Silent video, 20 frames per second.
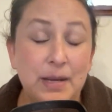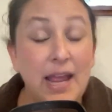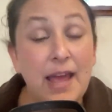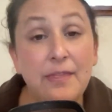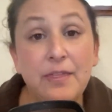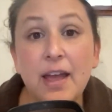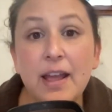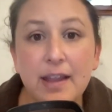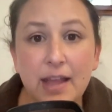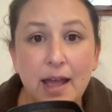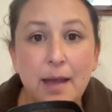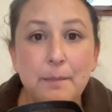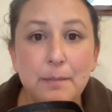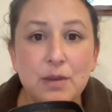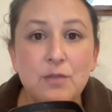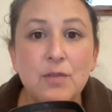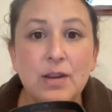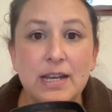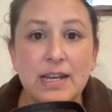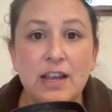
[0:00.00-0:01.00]
And that can be
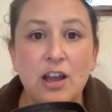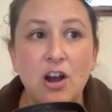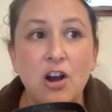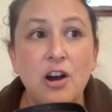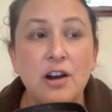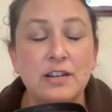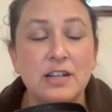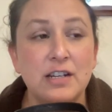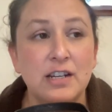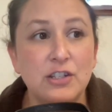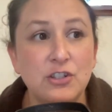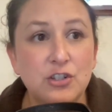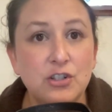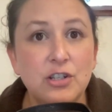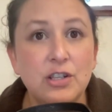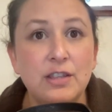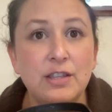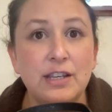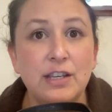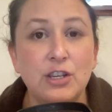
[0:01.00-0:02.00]
really hard. And I do
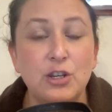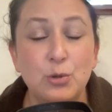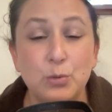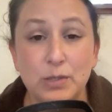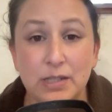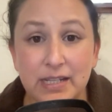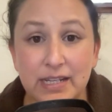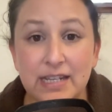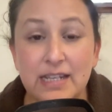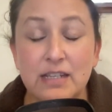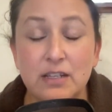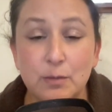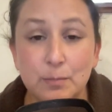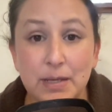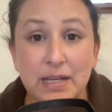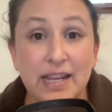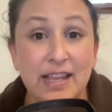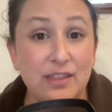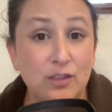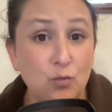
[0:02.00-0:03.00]
think you need to
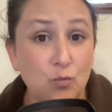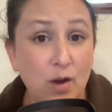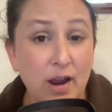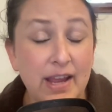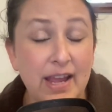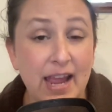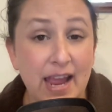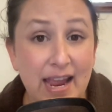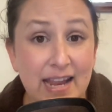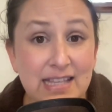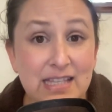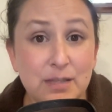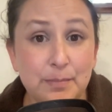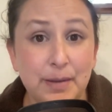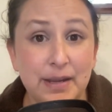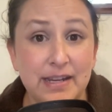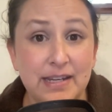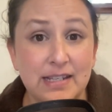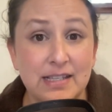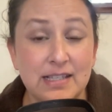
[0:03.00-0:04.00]
be in the right
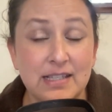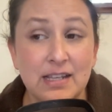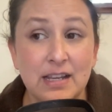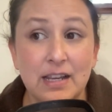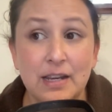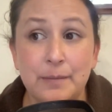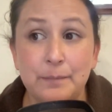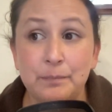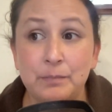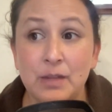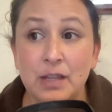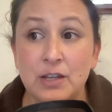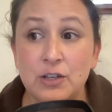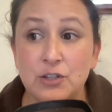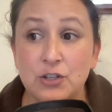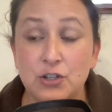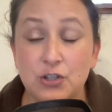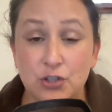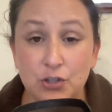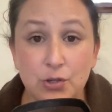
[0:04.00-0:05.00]
headspace
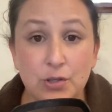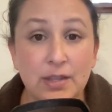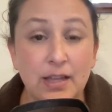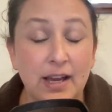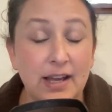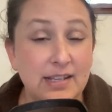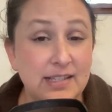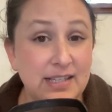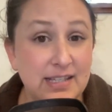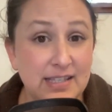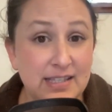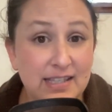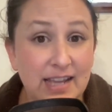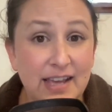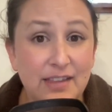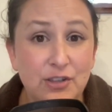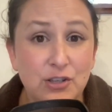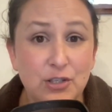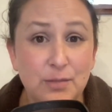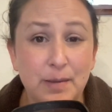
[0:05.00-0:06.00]
to do that, to
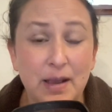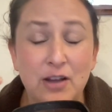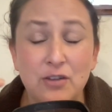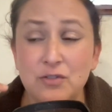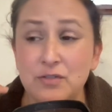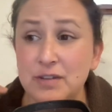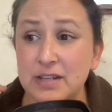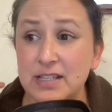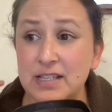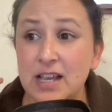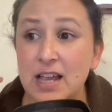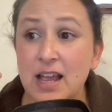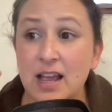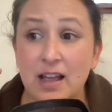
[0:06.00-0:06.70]
set those boundaries.